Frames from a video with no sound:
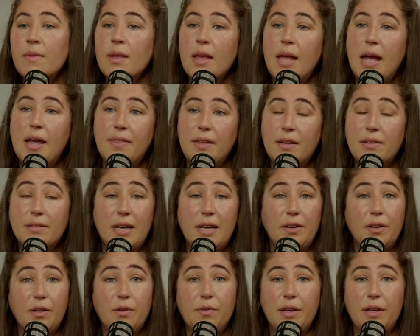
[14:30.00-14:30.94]
and they'll
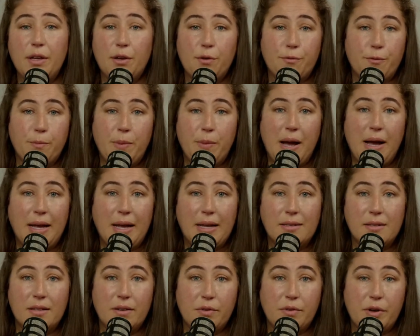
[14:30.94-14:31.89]
tell you, thank you for buying,
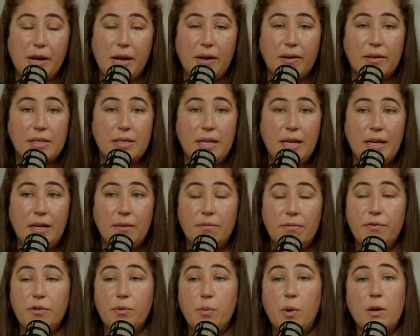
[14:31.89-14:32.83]
delivery guarantee.
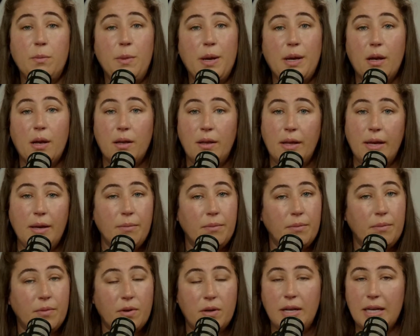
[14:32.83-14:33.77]
If you want to make a
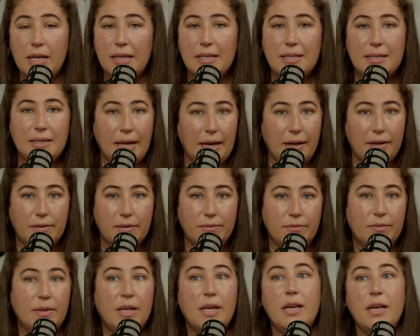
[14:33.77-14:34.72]
claim, click this link.
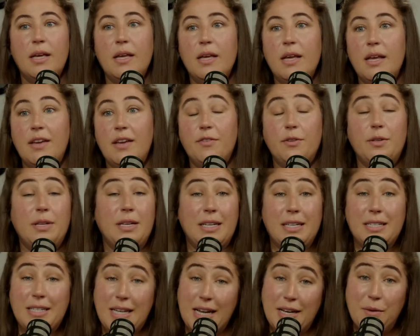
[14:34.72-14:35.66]
If you didn't
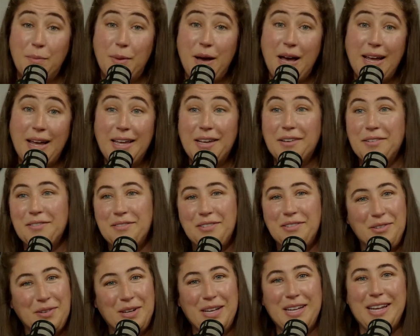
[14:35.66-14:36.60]
intend to buy it,
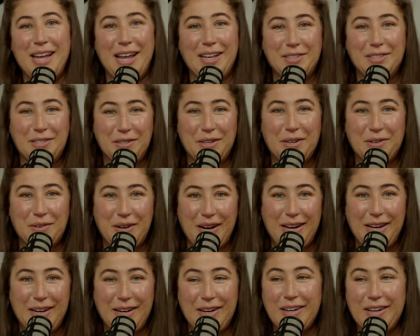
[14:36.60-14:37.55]
you can cancel it
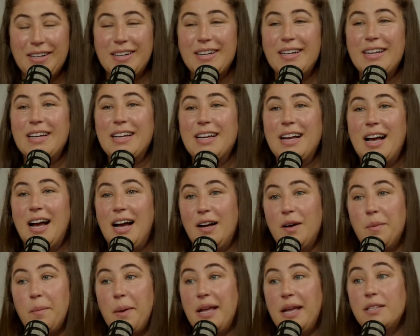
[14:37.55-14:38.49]
right here.
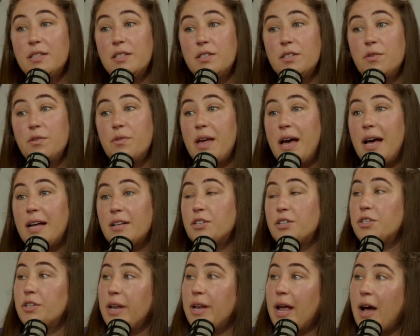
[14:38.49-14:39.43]
And so that
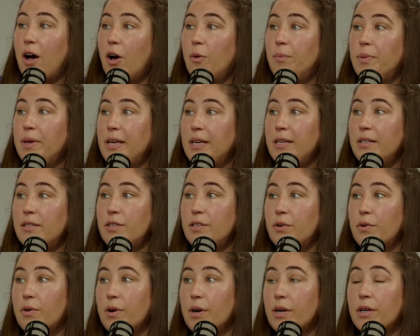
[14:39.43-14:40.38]
should help ease
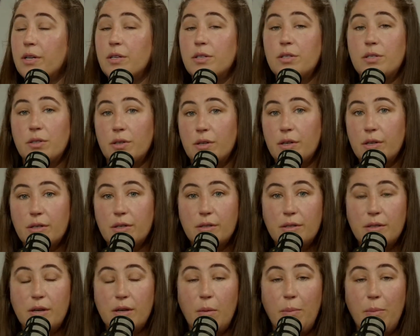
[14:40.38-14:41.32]
your
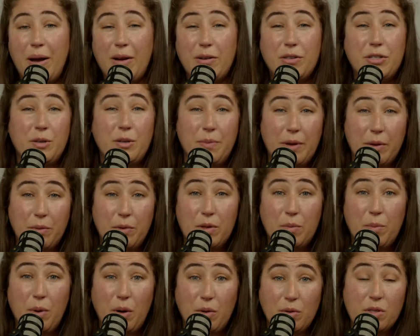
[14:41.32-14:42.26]
concerns about shipping with the
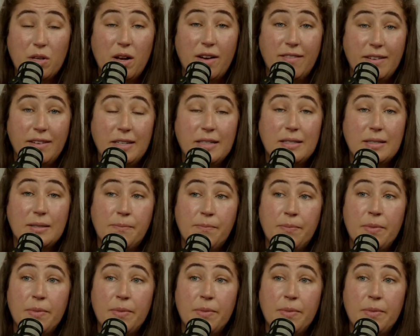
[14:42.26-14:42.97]
post office.